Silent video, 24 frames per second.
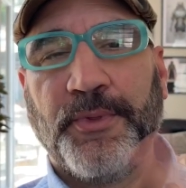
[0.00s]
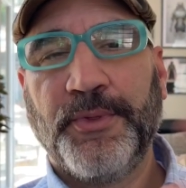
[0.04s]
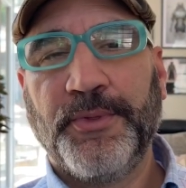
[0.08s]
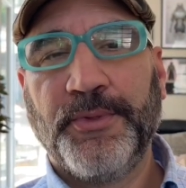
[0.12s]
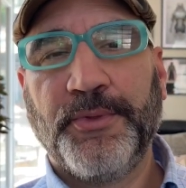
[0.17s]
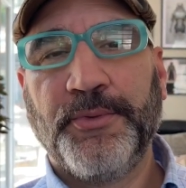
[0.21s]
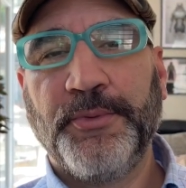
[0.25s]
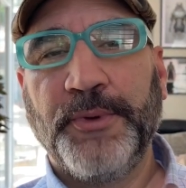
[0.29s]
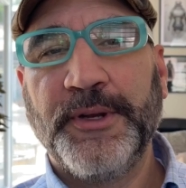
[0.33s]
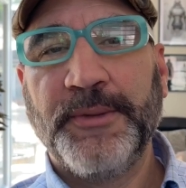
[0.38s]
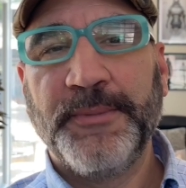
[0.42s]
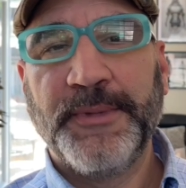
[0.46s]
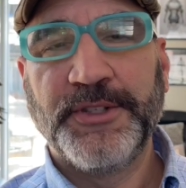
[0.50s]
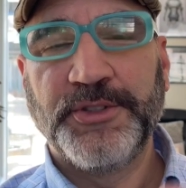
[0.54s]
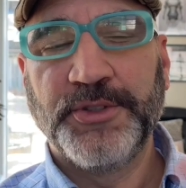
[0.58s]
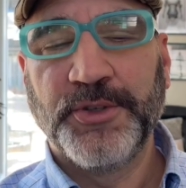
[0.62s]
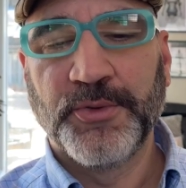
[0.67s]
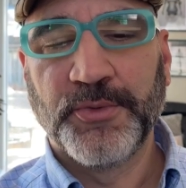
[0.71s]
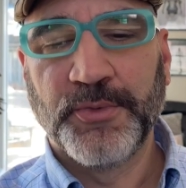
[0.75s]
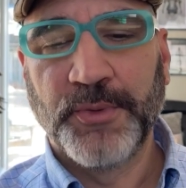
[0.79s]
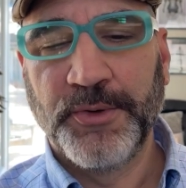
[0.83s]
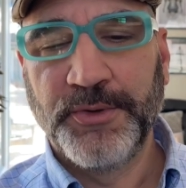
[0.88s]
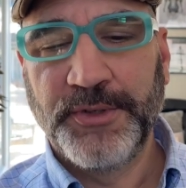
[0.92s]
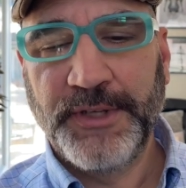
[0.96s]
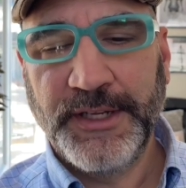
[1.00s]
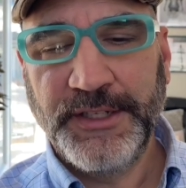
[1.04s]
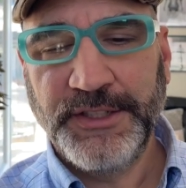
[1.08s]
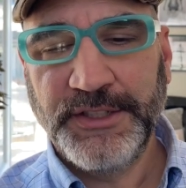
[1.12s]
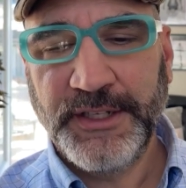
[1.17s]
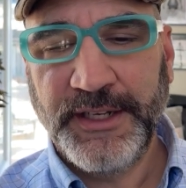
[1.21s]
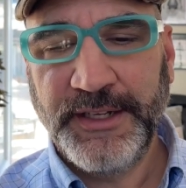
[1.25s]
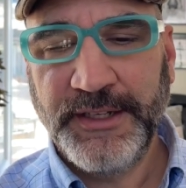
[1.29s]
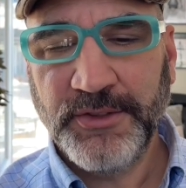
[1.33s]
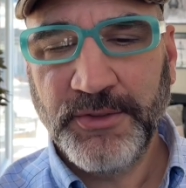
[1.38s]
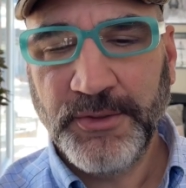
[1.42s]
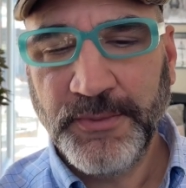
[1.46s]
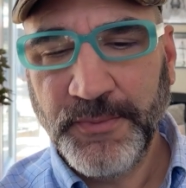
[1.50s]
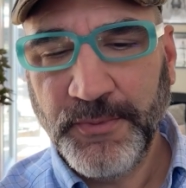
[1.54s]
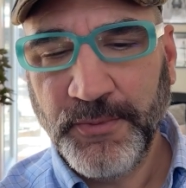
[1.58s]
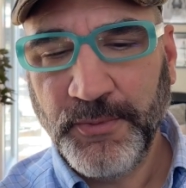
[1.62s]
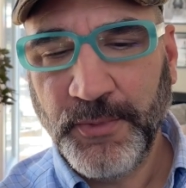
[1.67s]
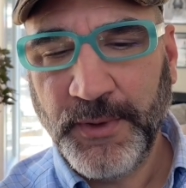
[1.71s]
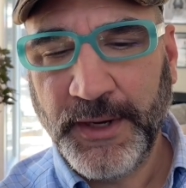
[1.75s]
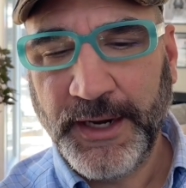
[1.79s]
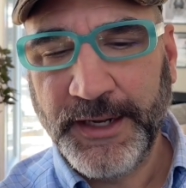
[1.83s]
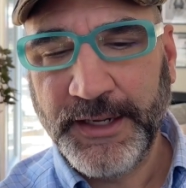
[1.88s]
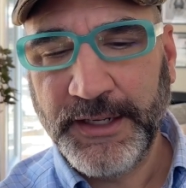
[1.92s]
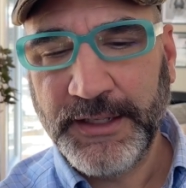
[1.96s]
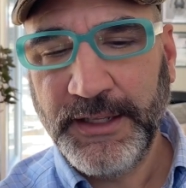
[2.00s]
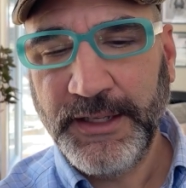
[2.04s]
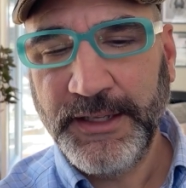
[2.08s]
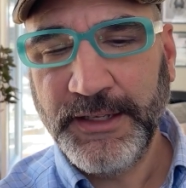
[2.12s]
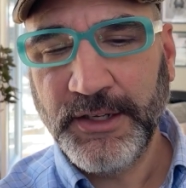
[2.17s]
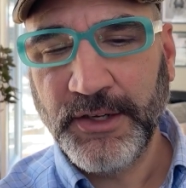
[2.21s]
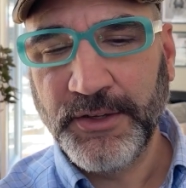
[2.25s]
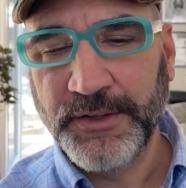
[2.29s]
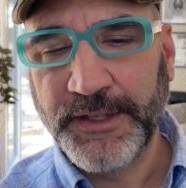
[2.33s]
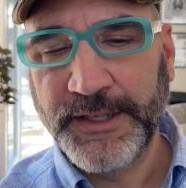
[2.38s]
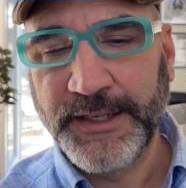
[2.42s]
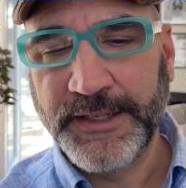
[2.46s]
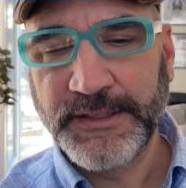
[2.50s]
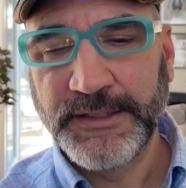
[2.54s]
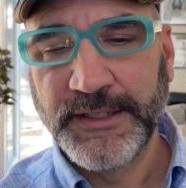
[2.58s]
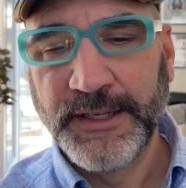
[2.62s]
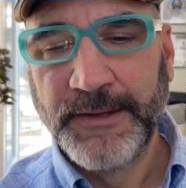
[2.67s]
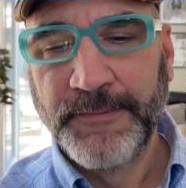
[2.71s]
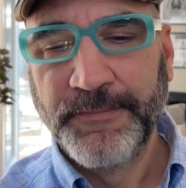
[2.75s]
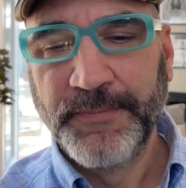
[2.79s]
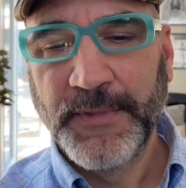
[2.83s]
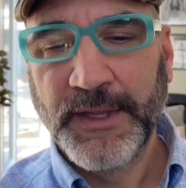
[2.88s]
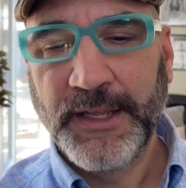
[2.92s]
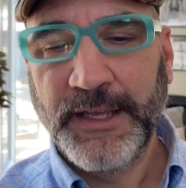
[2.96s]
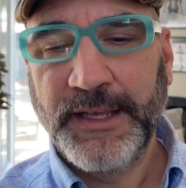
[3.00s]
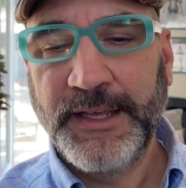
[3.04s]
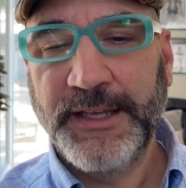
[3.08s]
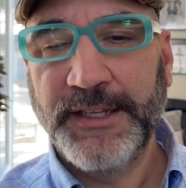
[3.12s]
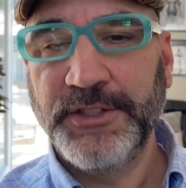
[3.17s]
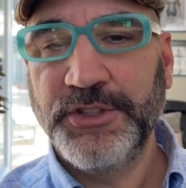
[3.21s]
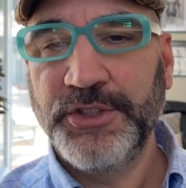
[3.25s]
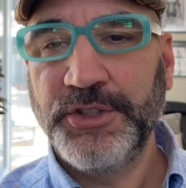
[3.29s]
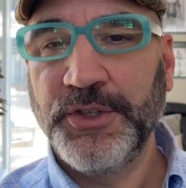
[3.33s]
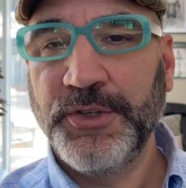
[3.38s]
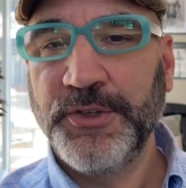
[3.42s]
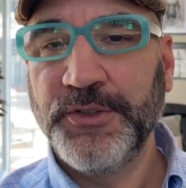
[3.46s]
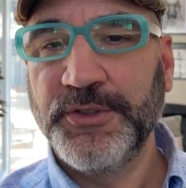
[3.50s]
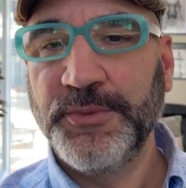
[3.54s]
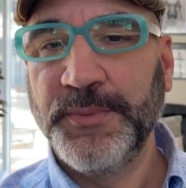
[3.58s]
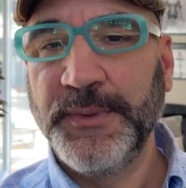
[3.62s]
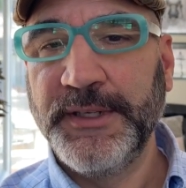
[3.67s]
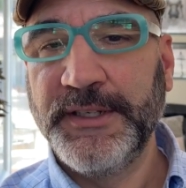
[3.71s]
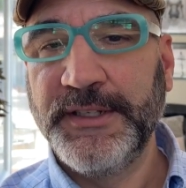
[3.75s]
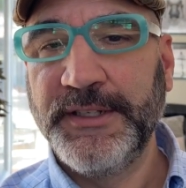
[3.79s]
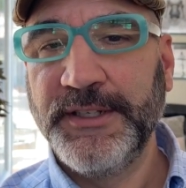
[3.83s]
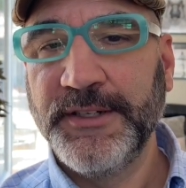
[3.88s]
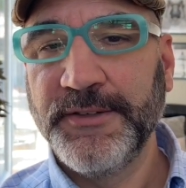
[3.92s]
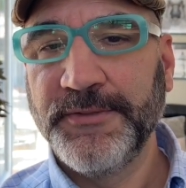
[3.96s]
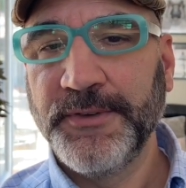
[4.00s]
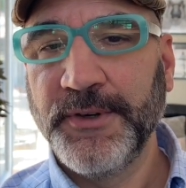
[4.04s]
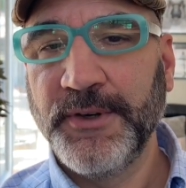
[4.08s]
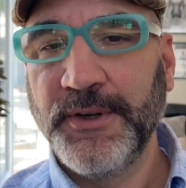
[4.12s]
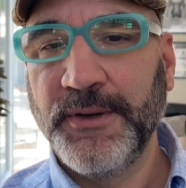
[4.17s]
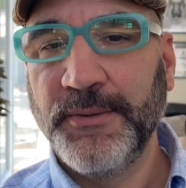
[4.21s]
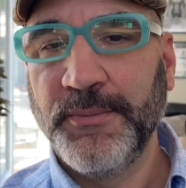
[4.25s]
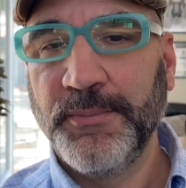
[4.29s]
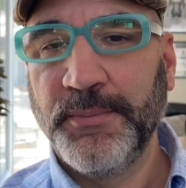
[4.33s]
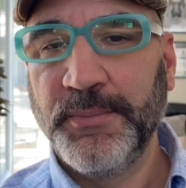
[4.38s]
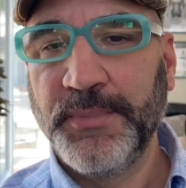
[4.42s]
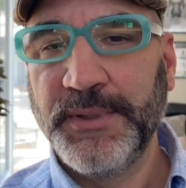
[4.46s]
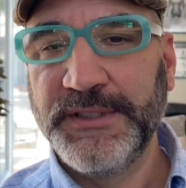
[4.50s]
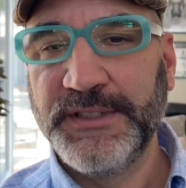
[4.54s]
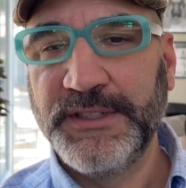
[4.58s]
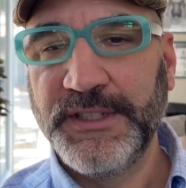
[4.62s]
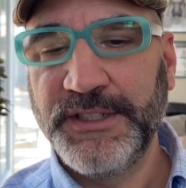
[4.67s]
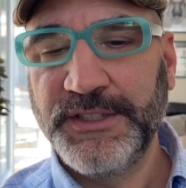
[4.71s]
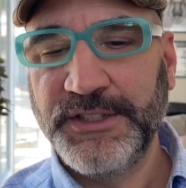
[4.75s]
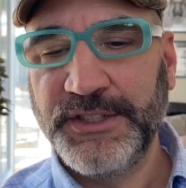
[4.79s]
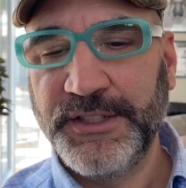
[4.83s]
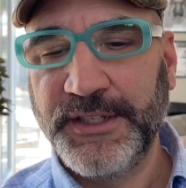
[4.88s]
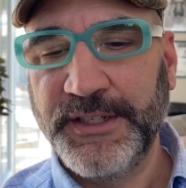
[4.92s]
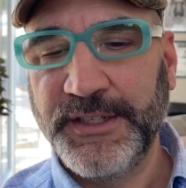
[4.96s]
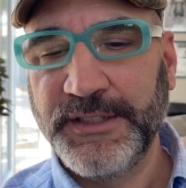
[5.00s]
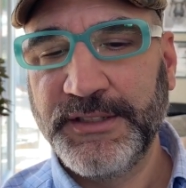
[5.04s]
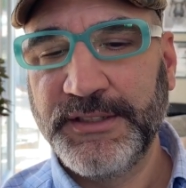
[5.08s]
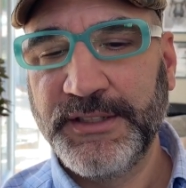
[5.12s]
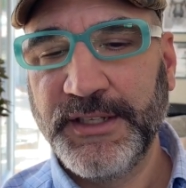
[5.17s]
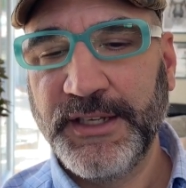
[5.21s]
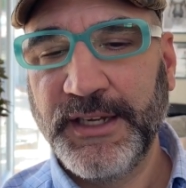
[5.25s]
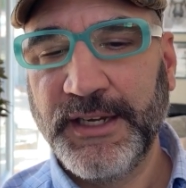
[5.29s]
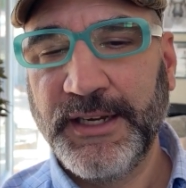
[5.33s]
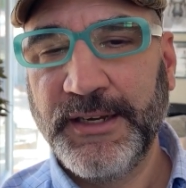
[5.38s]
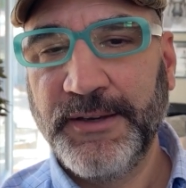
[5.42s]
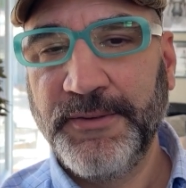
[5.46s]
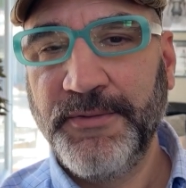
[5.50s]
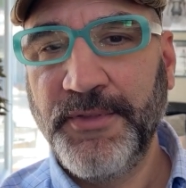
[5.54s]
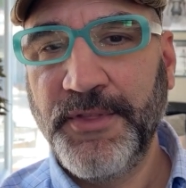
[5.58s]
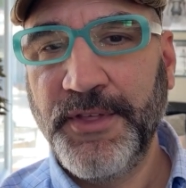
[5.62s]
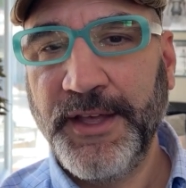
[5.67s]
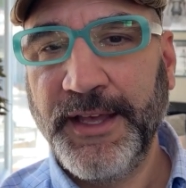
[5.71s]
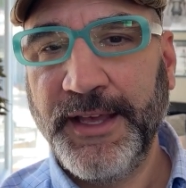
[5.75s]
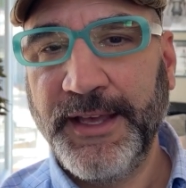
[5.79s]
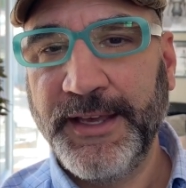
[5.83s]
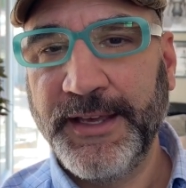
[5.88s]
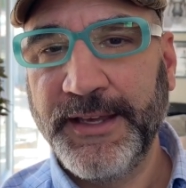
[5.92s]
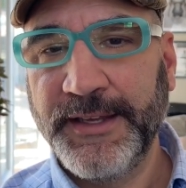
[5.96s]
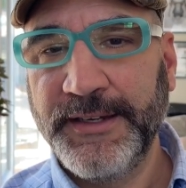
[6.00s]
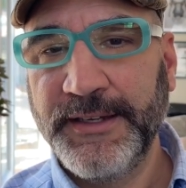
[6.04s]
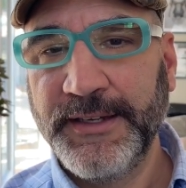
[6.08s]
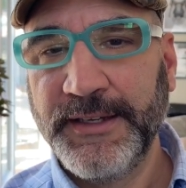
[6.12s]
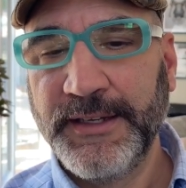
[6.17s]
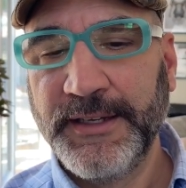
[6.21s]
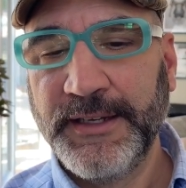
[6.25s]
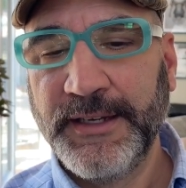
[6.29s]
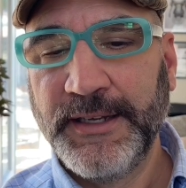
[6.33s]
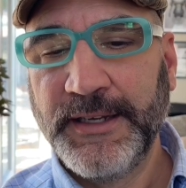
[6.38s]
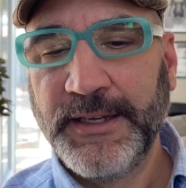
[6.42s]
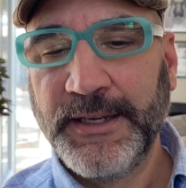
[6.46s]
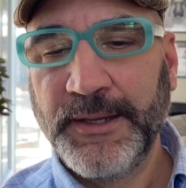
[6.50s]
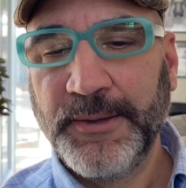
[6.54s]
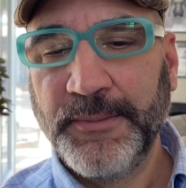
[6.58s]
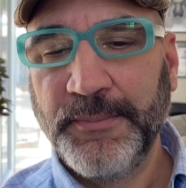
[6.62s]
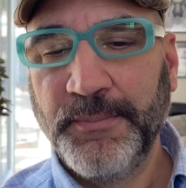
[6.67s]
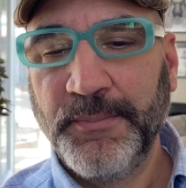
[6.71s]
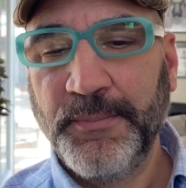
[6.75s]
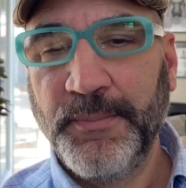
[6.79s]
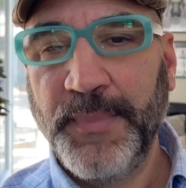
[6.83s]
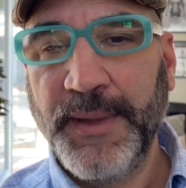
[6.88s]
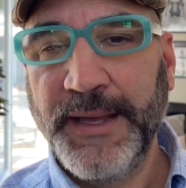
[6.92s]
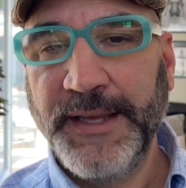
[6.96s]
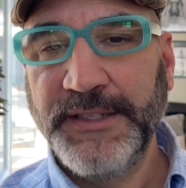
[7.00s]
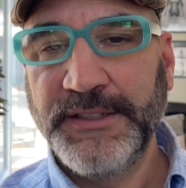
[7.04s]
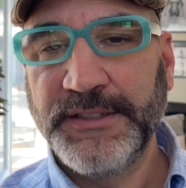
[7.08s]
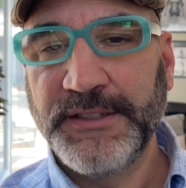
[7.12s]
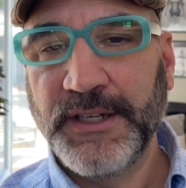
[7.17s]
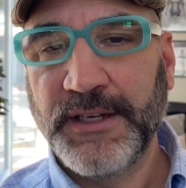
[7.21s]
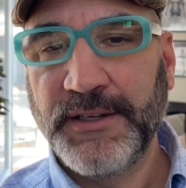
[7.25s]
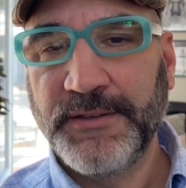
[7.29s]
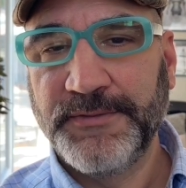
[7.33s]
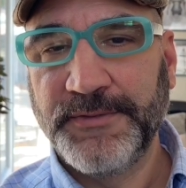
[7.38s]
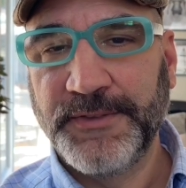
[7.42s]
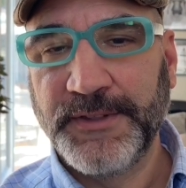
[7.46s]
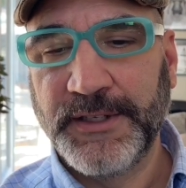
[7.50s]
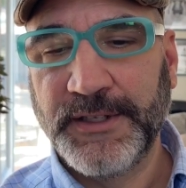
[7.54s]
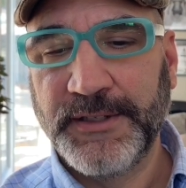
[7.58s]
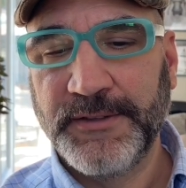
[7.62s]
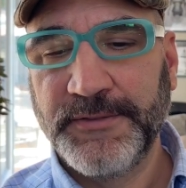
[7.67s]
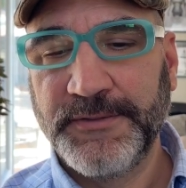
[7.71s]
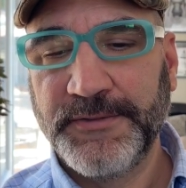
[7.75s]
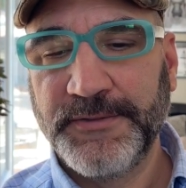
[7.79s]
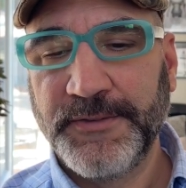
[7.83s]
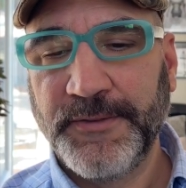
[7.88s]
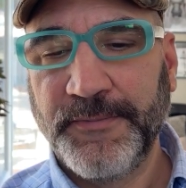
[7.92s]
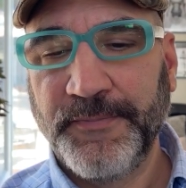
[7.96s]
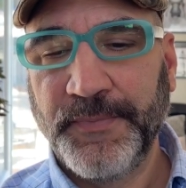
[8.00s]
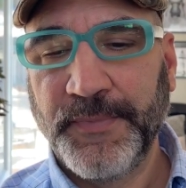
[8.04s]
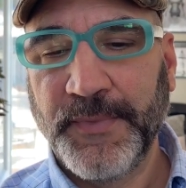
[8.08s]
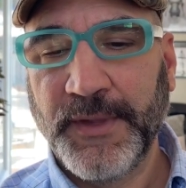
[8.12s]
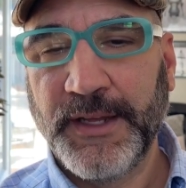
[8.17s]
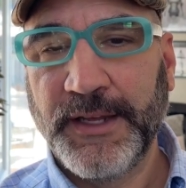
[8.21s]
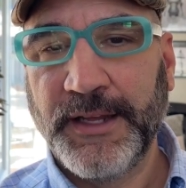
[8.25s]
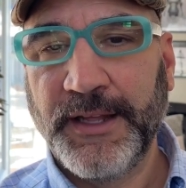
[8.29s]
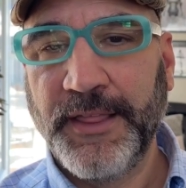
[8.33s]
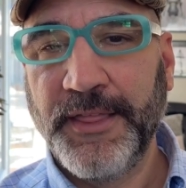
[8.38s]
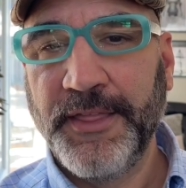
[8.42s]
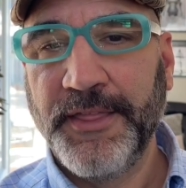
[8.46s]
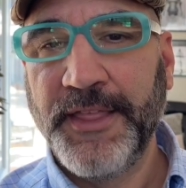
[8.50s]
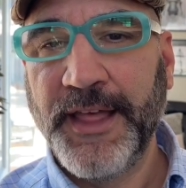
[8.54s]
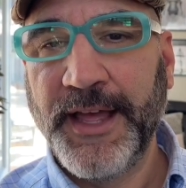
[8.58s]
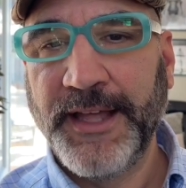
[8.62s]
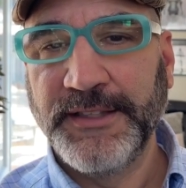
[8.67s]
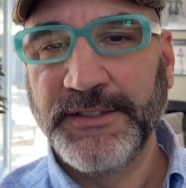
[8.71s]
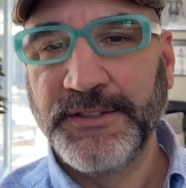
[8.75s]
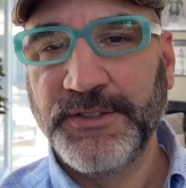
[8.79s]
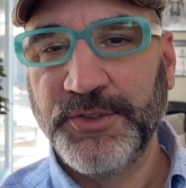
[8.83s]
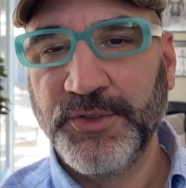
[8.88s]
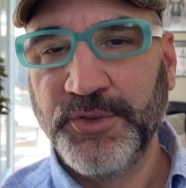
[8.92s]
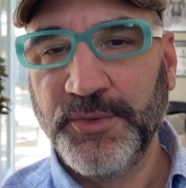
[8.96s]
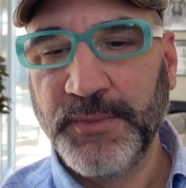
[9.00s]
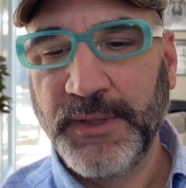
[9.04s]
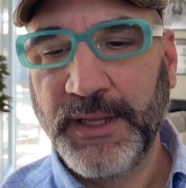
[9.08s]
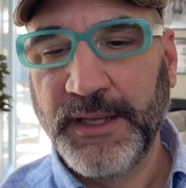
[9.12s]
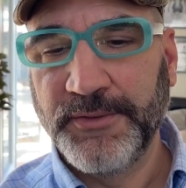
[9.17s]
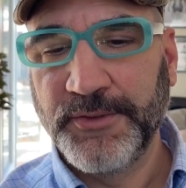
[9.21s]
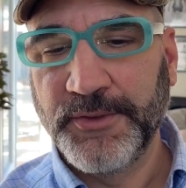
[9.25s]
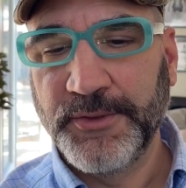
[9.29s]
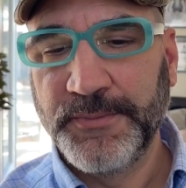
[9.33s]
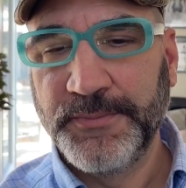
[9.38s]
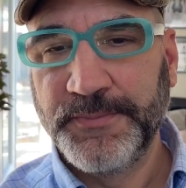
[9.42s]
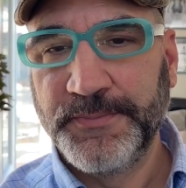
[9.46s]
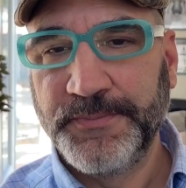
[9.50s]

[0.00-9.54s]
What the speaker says: three-dimensional rotation angle. When I click on this, it shows me different positionings of the head based off of that zoom level.